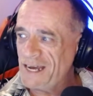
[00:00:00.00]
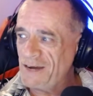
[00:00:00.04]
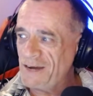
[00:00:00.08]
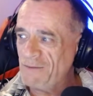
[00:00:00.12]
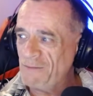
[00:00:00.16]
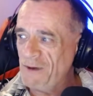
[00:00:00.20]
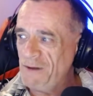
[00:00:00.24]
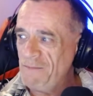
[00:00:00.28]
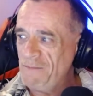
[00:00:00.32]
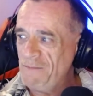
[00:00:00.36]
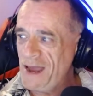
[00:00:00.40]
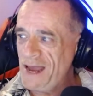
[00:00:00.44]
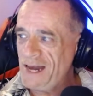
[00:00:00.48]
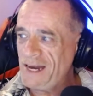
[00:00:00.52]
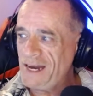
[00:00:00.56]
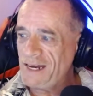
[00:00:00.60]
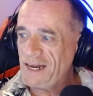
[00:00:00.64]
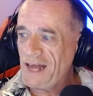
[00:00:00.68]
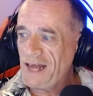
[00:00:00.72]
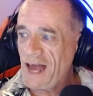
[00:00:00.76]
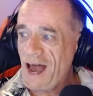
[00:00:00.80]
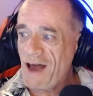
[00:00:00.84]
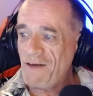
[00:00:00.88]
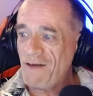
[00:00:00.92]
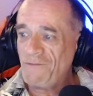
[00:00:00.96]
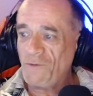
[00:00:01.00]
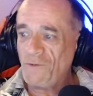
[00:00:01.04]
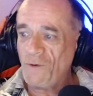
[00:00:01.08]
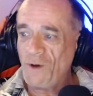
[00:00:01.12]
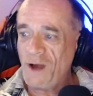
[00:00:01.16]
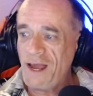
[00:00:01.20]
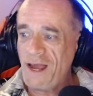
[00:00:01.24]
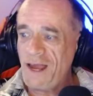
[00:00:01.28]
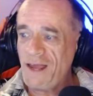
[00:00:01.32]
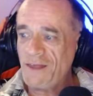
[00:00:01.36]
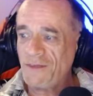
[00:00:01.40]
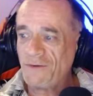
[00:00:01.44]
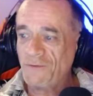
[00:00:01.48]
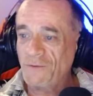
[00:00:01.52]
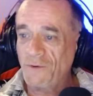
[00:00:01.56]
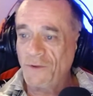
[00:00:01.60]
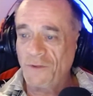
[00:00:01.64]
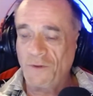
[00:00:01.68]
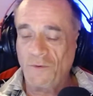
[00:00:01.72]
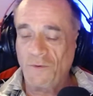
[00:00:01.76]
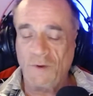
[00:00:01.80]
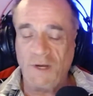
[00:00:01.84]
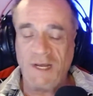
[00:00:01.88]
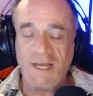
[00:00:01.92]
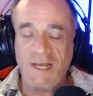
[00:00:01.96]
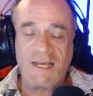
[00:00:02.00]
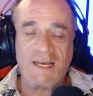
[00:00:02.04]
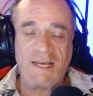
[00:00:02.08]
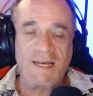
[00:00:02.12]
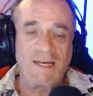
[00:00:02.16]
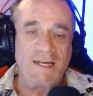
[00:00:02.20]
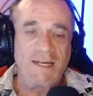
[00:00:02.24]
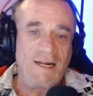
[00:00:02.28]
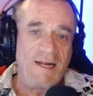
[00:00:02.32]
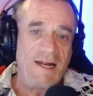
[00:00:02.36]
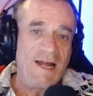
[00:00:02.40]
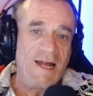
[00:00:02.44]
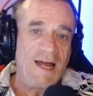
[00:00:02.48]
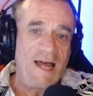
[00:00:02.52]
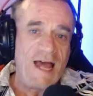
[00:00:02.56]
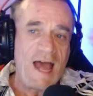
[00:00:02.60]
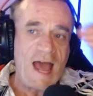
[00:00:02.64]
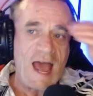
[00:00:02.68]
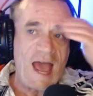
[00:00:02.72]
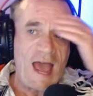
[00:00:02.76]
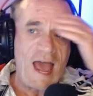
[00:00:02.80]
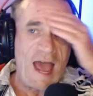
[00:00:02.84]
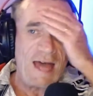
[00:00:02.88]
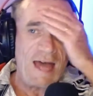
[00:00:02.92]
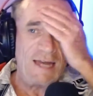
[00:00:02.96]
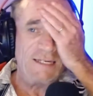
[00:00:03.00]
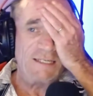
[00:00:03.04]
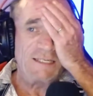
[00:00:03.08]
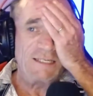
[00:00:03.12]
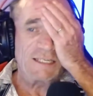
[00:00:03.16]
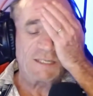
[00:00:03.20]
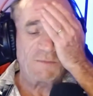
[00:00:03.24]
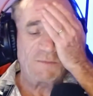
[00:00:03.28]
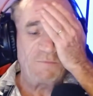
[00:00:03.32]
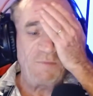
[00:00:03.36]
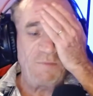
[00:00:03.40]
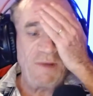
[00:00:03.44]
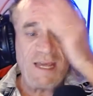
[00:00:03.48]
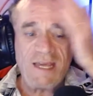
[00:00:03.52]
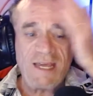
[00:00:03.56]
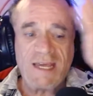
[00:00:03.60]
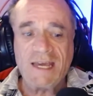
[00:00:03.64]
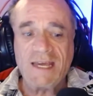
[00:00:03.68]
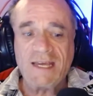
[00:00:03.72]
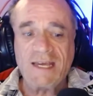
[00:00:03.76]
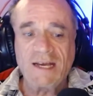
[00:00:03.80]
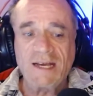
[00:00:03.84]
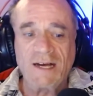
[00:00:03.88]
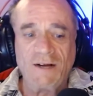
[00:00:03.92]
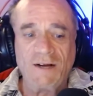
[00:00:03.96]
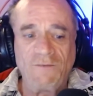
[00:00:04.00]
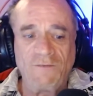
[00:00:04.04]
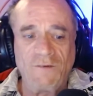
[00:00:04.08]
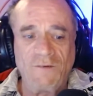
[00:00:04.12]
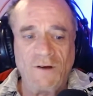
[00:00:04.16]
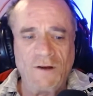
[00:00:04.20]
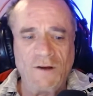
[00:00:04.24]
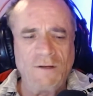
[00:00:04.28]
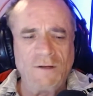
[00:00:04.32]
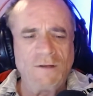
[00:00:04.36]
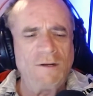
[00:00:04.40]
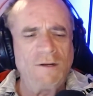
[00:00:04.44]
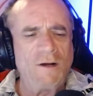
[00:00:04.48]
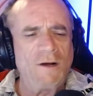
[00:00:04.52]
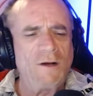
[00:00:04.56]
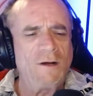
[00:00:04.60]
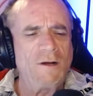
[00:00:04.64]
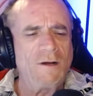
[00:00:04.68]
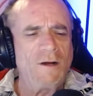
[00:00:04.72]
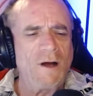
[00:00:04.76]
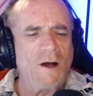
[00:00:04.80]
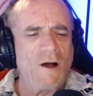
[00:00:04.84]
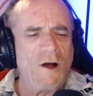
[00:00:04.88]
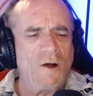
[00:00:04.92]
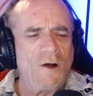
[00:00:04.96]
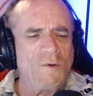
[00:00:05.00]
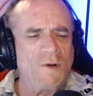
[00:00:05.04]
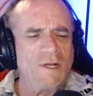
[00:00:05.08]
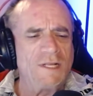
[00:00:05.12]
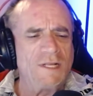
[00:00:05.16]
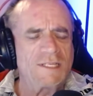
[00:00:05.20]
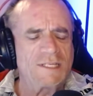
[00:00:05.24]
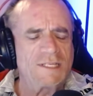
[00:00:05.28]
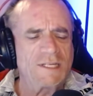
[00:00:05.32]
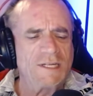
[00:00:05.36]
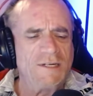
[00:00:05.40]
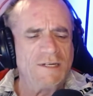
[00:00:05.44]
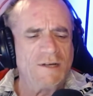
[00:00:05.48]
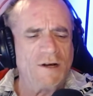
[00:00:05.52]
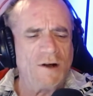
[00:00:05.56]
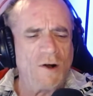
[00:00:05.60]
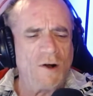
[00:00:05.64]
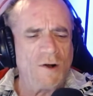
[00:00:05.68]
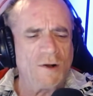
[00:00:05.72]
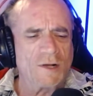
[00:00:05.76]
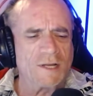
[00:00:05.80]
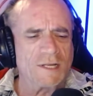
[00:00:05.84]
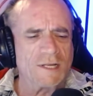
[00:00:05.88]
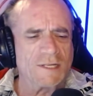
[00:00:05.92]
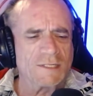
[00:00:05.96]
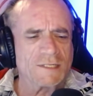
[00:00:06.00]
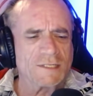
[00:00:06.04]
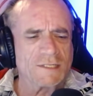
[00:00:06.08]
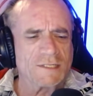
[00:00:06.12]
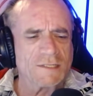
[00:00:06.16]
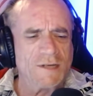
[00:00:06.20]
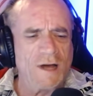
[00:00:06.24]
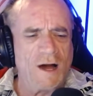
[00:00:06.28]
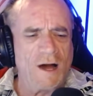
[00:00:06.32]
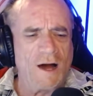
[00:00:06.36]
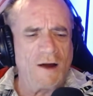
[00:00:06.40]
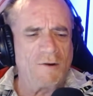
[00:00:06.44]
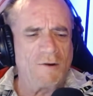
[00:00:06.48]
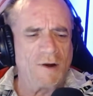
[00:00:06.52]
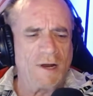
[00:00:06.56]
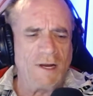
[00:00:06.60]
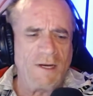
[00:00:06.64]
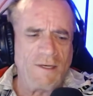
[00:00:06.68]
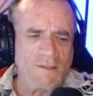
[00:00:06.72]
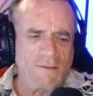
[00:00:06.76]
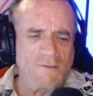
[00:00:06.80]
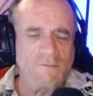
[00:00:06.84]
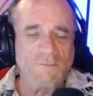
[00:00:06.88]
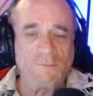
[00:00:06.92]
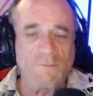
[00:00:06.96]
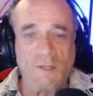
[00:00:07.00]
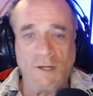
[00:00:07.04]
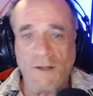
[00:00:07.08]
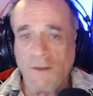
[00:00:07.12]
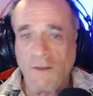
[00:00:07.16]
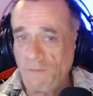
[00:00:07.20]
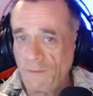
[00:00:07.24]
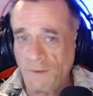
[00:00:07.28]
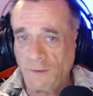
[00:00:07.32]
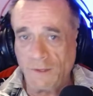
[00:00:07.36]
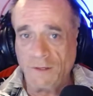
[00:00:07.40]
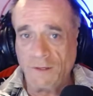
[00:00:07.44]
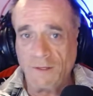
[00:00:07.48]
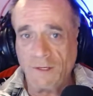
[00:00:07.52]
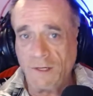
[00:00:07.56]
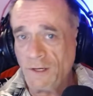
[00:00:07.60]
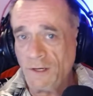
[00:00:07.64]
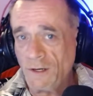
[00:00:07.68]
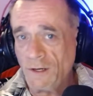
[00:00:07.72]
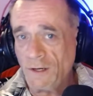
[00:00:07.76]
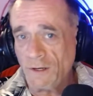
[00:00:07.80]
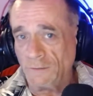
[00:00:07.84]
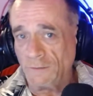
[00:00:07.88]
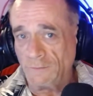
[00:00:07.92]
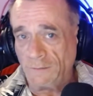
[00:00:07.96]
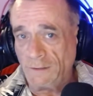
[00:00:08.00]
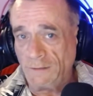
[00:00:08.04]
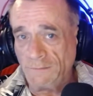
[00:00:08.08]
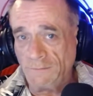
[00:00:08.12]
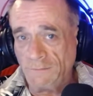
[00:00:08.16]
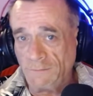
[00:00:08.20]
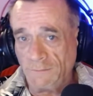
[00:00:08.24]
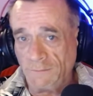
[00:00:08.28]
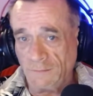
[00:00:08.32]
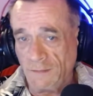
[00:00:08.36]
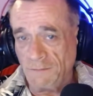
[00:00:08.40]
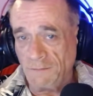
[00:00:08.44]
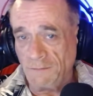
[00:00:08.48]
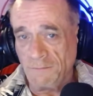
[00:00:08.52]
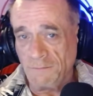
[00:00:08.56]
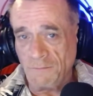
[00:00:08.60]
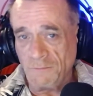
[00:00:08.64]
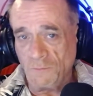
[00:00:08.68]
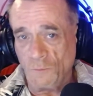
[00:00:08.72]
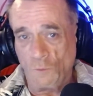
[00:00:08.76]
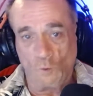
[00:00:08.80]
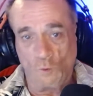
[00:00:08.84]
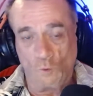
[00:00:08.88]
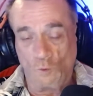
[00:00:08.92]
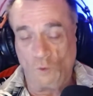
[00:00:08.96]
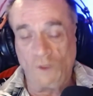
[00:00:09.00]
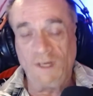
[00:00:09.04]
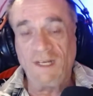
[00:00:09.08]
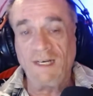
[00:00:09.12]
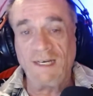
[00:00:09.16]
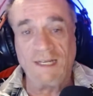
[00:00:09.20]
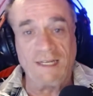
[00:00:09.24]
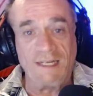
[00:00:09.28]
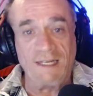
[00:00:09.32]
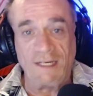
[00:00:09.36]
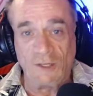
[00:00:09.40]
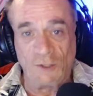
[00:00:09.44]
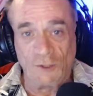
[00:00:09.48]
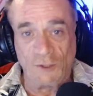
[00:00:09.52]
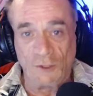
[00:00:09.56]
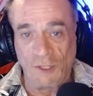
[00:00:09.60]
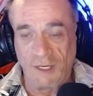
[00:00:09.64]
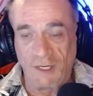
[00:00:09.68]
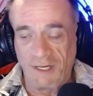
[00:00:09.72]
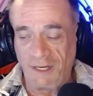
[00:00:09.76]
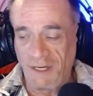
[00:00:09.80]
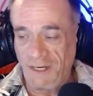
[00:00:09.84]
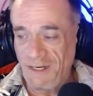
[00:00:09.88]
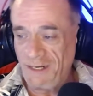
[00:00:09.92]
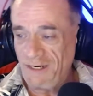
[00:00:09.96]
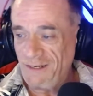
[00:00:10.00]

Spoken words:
We made it halfway through the week. And speaking of, it's in August. All right. Well, there you go. Really early.